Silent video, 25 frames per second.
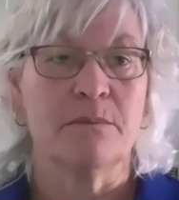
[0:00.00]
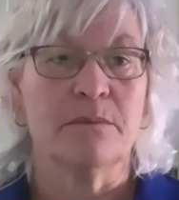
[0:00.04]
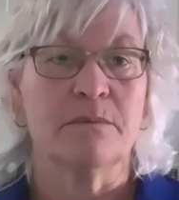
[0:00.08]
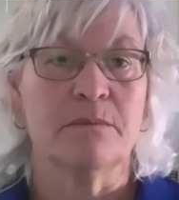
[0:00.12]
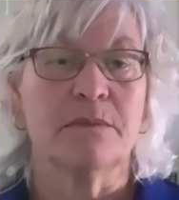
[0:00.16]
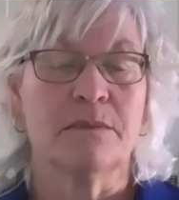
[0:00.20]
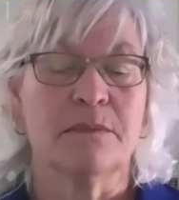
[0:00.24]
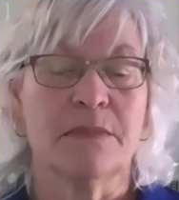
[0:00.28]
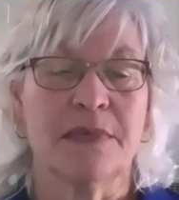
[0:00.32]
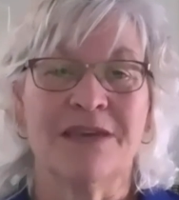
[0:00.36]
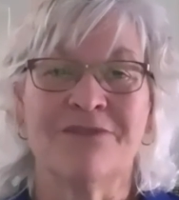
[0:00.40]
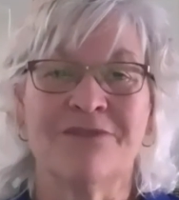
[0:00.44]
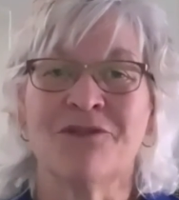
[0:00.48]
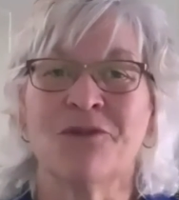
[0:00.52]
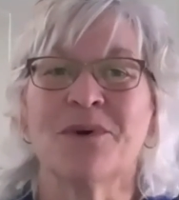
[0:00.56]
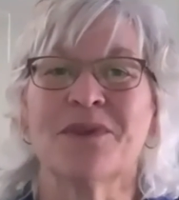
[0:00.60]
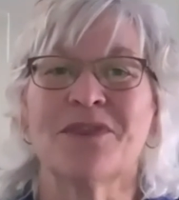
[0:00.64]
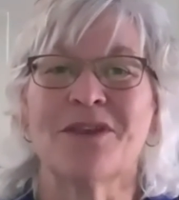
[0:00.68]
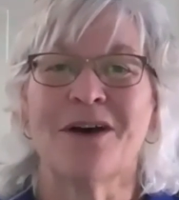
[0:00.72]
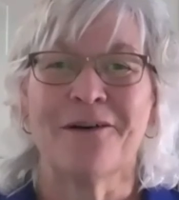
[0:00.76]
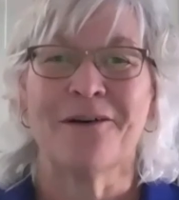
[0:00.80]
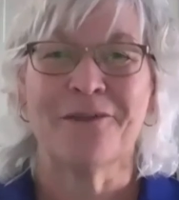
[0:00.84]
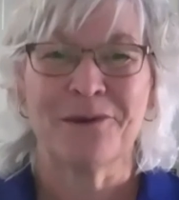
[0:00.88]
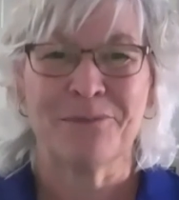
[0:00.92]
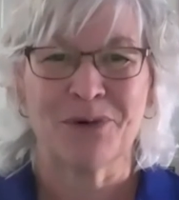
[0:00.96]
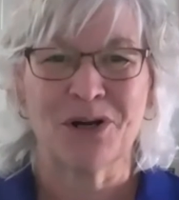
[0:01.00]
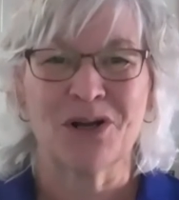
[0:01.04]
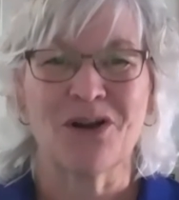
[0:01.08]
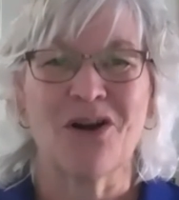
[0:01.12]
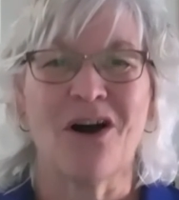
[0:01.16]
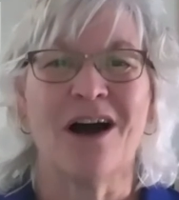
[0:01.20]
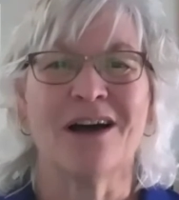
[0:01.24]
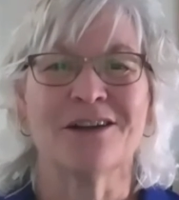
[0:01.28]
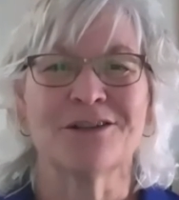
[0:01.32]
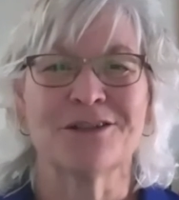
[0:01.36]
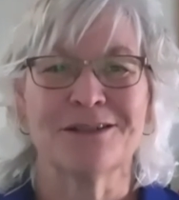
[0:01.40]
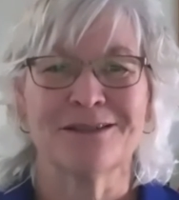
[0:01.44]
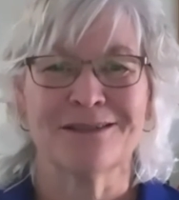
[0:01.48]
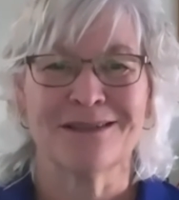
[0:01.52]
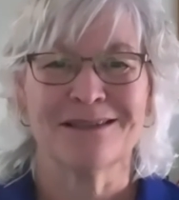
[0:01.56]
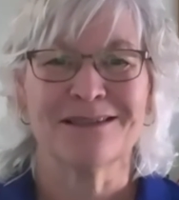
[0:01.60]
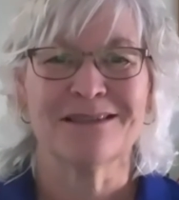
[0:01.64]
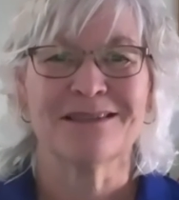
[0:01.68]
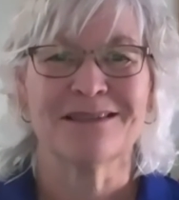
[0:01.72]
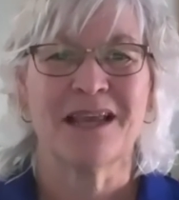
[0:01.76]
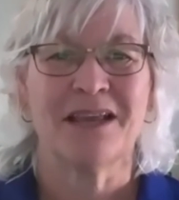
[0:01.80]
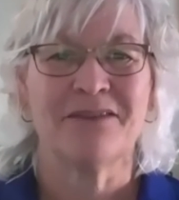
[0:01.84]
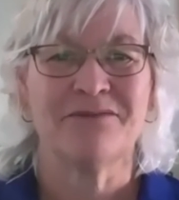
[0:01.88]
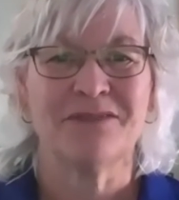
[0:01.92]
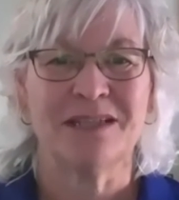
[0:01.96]
even with all the precautions and
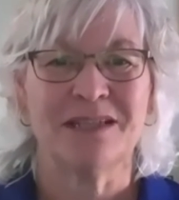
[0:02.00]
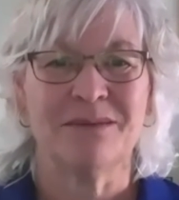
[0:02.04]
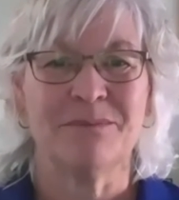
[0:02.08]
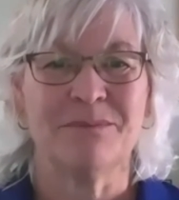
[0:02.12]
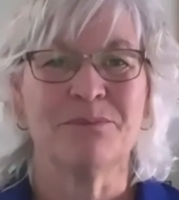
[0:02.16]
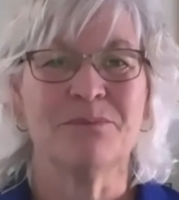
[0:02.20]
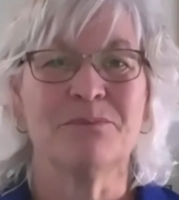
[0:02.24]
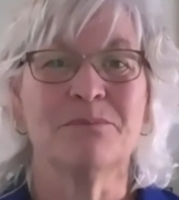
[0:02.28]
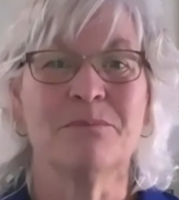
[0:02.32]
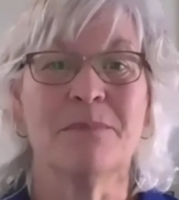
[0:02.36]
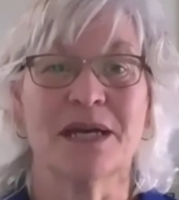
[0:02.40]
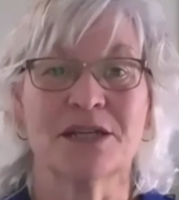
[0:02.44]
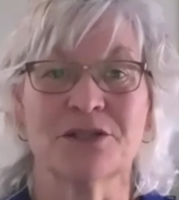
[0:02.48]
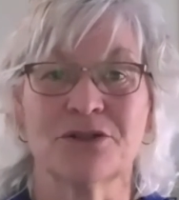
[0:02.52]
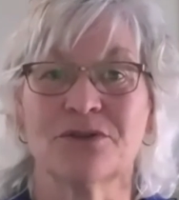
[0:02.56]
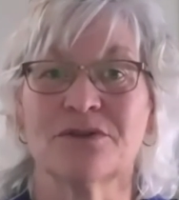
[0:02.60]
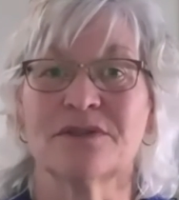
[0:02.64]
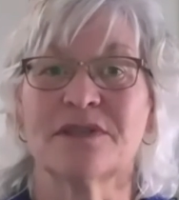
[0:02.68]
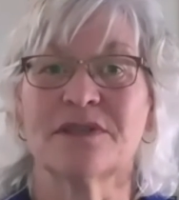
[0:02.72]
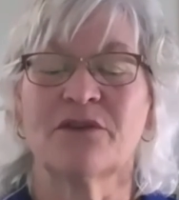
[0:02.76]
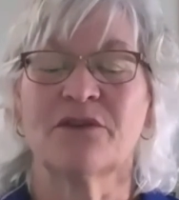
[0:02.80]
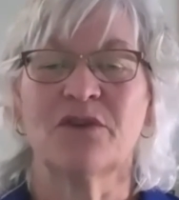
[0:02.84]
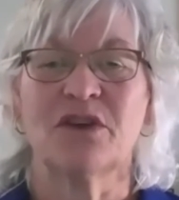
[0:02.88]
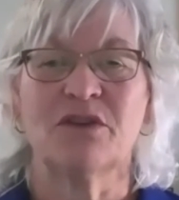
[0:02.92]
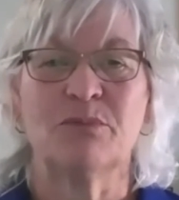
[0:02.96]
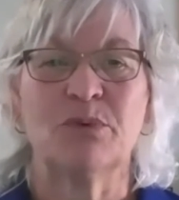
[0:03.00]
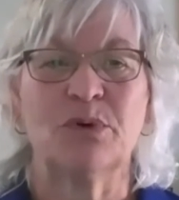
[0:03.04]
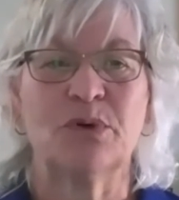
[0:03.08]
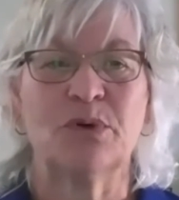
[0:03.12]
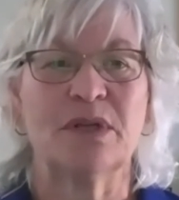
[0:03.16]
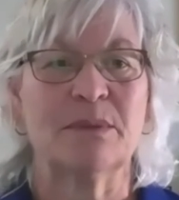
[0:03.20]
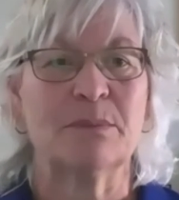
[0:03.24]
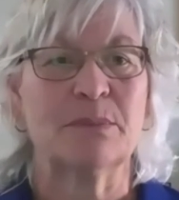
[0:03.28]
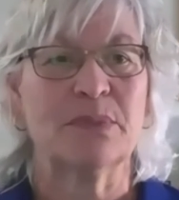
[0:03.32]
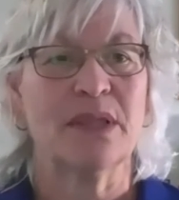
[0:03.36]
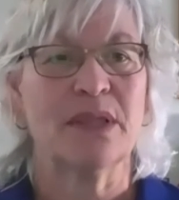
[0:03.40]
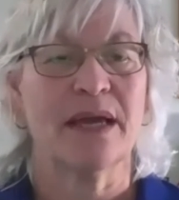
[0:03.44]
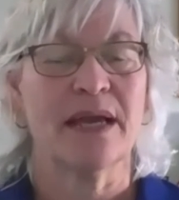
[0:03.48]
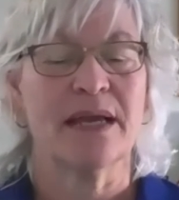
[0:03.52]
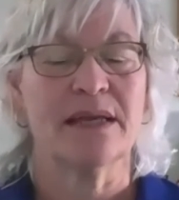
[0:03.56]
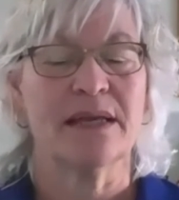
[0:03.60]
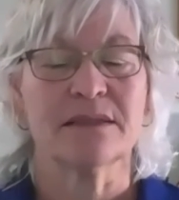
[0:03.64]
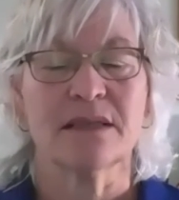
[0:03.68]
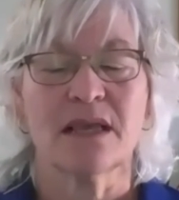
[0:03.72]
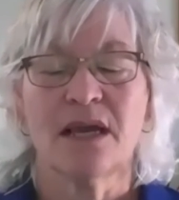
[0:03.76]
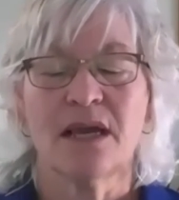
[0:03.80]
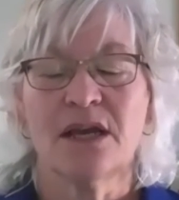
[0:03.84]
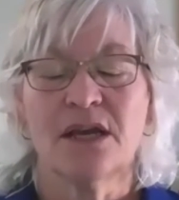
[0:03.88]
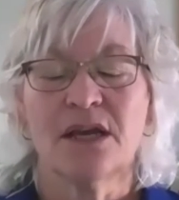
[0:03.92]
safety measures that we put in place.